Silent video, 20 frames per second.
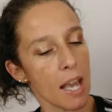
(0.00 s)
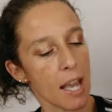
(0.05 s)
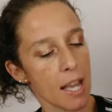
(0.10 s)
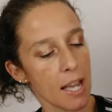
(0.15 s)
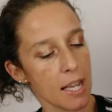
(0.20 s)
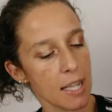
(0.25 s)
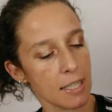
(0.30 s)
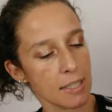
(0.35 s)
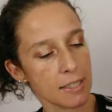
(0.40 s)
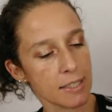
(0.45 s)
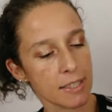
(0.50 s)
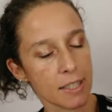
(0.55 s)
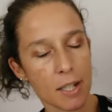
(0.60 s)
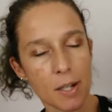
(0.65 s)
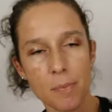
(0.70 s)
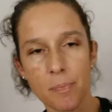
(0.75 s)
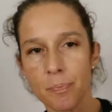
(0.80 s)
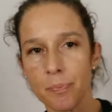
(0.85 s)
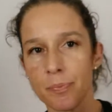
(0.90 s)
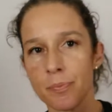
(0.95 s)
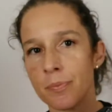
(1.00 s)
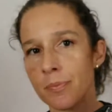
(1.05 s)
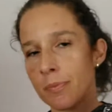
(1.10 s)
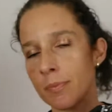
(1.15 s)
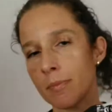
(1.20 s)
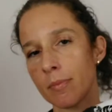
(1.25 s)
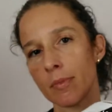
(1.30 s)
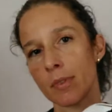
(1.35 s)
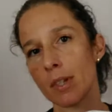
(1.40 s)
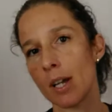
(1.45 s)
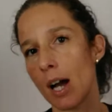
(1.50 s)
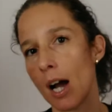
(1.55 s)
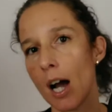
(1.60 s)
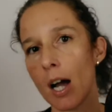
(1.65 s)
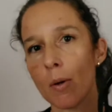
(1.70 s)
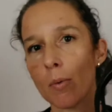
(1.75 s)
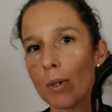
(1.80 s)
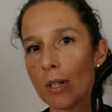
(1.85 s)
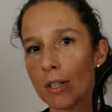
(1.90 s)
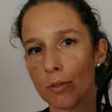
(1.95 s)
And
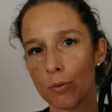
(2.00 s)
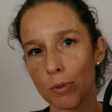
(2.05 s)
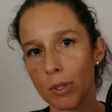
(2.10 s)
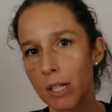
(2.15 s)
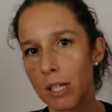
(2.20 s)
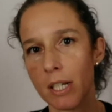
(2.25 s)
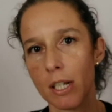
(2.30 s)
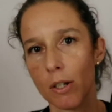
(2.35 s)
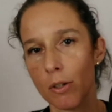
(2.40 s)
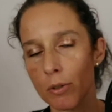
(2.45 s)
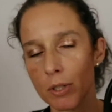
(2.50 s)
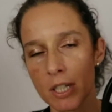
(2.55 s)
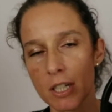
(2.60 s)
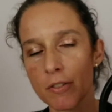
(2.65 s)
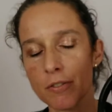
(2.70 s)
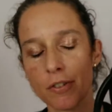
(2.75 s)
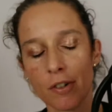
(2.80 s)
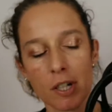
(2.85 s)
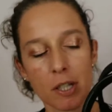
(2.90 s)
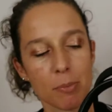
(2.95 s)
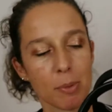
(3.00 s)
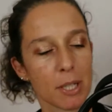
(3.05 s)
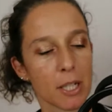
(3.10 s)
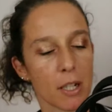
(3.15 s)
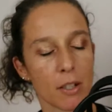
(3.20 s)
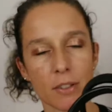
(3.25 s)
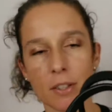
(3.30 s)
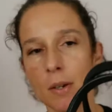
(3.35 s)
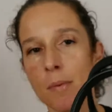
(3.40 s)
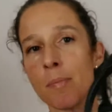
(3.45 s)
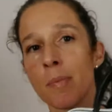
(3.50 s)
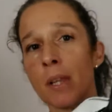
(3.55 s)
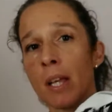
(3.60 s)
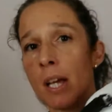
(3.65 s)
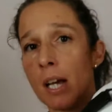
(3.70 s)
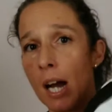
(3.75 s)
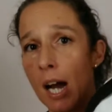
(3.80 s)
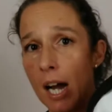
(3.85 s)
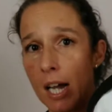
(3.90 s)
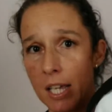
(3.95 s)
I was really looking for it because
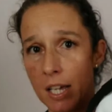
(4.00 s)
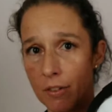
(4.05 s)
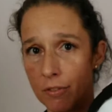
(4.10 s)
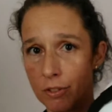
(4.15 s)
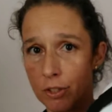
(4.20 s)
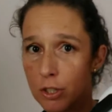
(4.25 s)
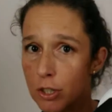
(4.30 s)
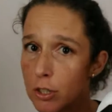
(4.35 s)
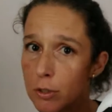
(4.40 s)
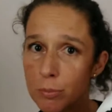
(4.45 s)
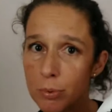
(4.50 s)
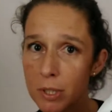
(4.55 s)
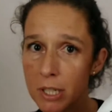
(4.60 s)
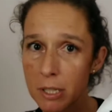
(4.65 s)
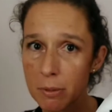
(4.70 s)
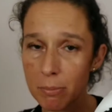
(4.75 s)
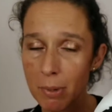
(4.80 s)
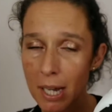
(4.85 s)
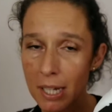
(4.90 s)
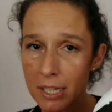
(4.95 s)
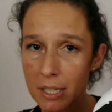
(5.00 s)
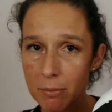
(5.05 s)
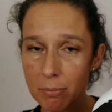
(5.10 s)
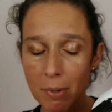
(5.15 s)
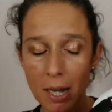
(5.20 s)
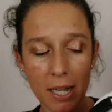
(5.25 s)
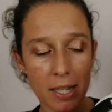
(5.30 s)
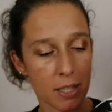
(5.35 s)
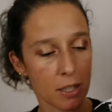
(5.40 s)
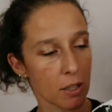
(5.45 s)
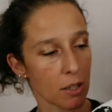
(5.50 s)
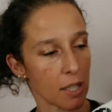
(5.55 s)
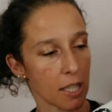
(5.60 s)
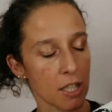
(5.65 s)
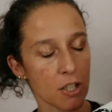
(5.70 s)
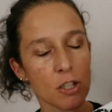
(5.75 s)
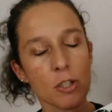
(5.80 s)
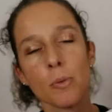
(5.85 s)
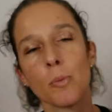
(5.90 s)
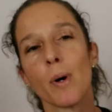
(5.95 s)
I have no bowling bag in my
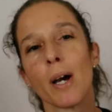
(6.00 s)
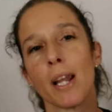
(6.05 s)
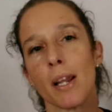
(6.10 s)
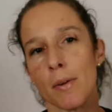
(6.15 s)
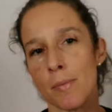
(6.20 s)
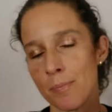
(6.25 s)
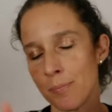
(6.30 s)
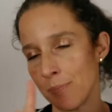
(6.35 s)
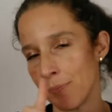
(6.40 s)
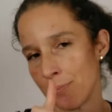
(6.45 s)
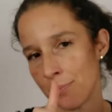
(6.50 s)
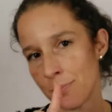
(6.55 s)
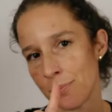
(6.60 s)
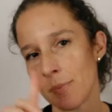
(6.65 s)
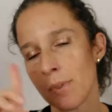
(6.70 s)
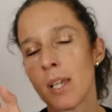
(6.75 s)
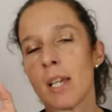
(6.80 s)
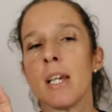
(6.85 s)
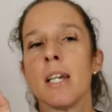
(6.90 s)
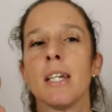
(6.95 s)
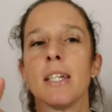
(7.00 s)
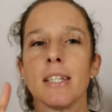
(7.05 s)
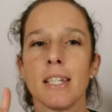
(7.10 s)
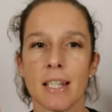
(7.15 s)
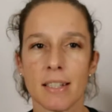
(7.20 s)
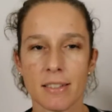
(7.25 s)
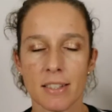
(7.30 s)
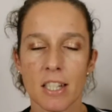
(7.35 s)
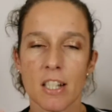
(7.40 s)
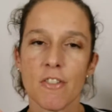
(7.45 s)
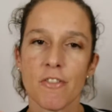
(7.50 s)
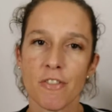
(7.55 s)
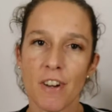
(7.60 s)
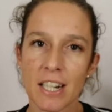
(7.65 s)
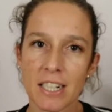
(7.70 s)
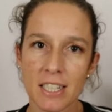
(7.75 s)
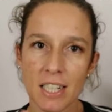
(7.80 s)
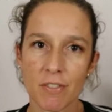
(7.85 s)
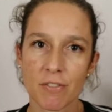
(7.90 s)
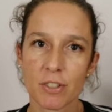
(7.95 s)
collection. Well, yes, in
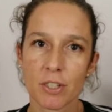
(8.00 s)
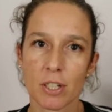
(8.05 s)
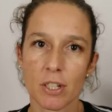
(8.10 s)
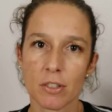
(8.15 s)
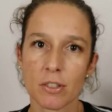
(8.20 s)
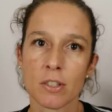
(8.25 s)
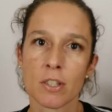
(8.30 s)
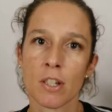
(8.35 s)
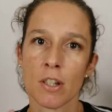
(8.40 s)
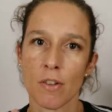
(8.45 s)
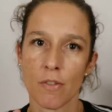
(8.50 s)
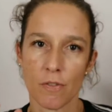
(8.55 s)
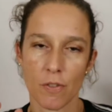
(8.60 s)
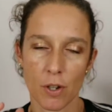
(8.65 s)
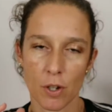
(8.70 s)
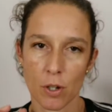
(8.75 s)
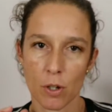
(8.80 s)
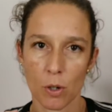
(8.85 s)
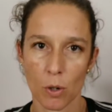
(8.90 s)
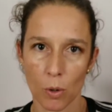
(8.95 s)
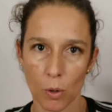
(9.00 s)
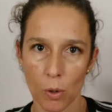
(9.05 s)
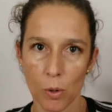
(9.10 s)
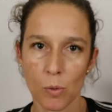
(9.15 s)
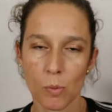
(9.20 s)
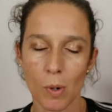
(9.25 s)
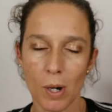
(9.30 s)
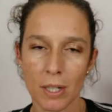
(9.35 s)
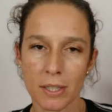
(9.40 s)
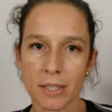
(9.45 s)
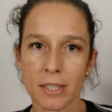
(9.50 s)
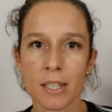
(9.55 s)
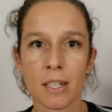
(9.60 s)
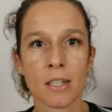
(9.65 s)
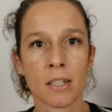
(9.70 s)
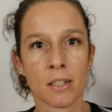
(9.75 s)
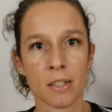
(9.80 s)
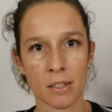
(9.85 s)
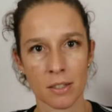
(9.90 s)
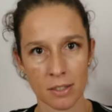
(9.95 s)
fact, I've got the raw one
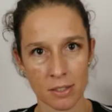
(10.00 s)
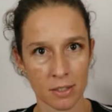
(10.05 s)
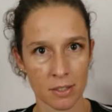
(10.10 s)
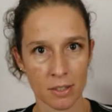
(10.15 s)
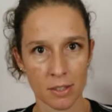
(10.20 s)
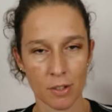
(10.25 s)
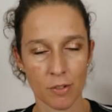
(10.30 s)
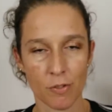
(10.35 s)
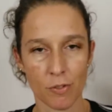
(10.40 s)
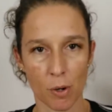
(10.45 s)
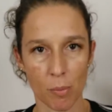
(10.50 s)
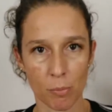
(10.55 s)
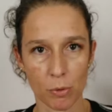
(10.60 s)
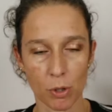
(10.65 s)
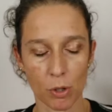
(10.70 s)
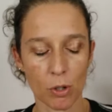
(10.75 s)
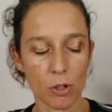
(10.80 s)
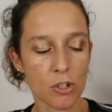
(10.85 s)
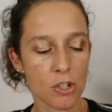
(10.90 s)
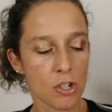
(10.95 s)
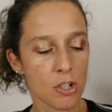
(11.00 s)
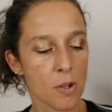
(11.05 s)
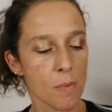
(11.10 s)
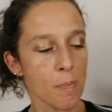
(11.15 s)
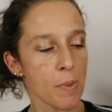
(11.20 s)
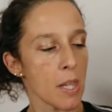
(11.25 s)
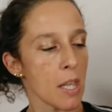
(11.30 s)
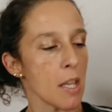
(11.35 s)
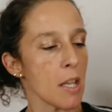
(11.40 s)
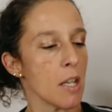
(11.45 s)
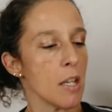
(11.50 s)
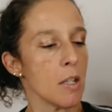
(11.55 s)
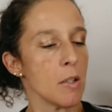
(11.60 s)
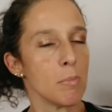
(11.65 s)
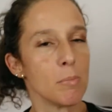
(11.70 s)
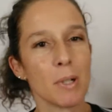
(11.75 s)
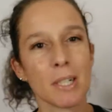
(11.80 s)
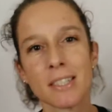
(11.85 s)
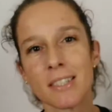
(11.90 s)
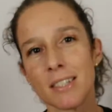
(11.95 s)
from Coach,
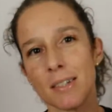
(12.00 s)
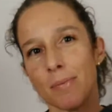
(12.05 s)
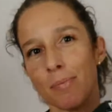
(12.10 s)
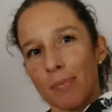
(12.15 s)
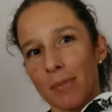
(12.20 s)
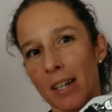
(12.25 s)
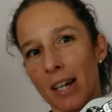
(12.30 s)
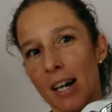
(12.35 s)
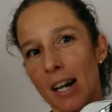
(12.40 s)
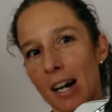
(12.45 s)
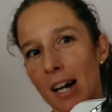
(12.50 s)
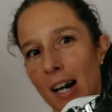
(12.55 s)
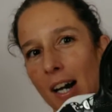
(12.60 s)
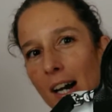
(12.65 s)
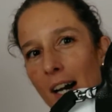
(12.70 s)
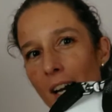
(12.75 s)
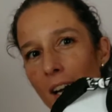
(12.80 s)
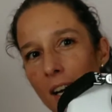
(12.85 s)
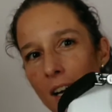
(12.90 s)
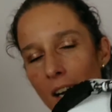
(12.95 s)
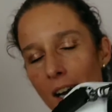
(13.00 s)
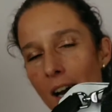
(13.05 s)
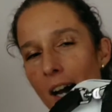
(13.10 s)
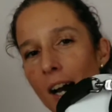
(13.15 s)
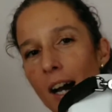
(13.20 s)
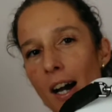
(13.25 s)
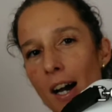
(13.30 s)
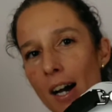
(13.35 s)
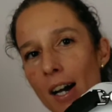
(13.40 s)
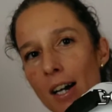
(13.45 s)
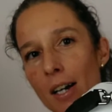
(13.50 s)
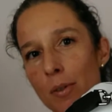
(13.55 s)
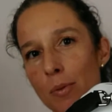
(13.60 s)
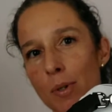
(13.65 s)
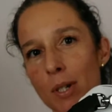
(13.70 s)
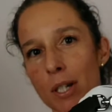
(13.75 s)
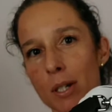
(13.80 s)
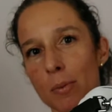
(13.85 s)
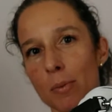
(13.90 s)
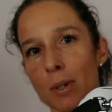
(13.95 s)
but I
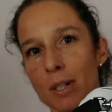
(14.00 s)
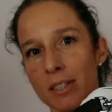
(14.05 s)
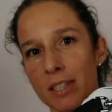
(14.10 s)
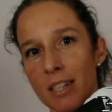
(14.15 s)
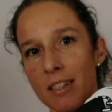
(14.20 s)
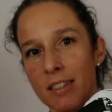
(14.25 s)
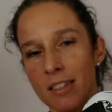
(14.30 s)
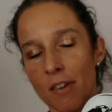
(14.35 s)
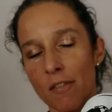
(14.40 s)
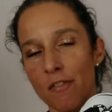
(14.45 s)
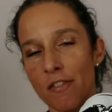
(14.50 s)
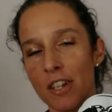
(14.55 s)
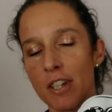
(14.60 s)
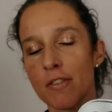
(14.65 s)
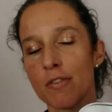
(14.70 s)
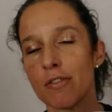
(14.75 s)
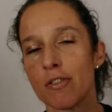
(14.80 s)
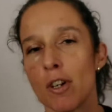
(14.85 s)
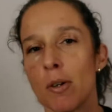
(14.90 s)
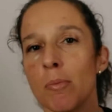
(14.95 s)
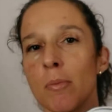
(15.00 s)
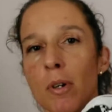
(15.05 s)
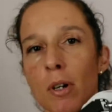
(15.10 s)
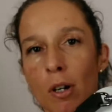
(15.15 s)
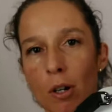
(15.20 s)
really wanted something from